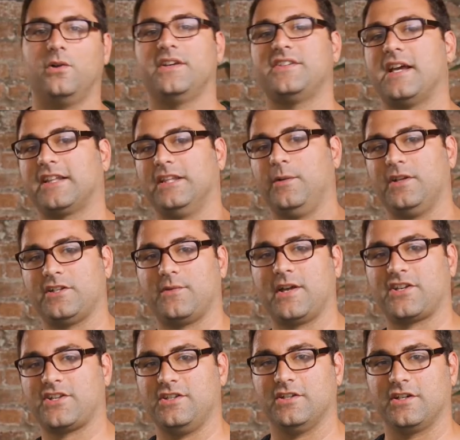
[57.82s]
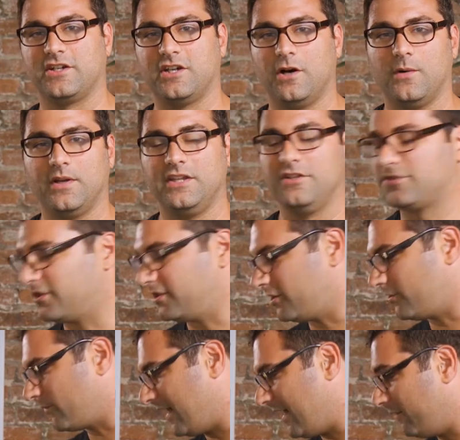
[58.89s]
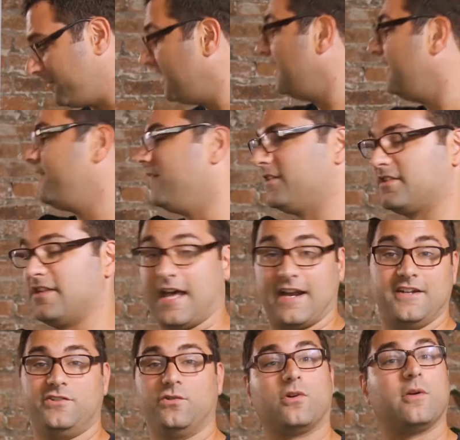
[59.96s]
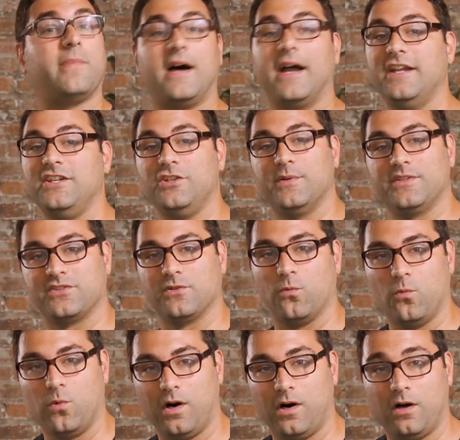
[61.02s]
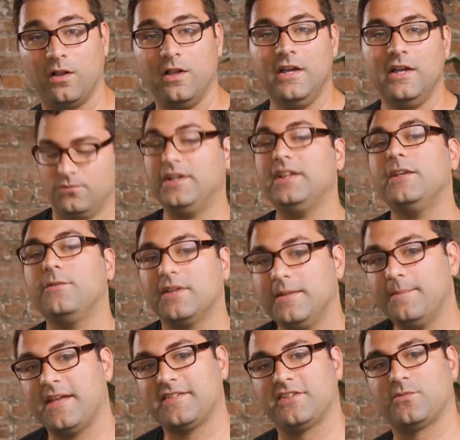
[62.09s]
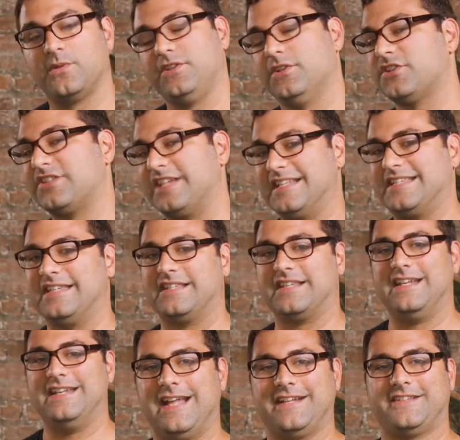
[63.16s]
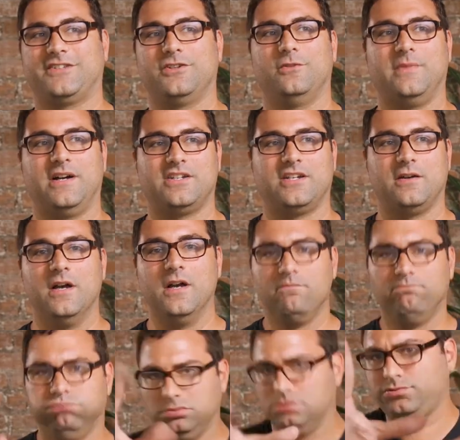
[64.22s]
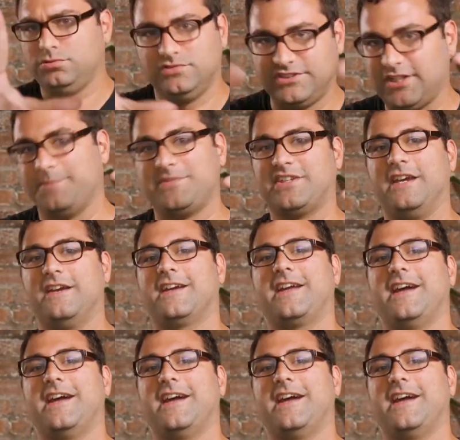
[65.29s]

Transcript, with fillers: know exactly what direction you're going. You turn around, there's not a door behind you, it's a wall. Really, really messes with your senses not so much a jump scare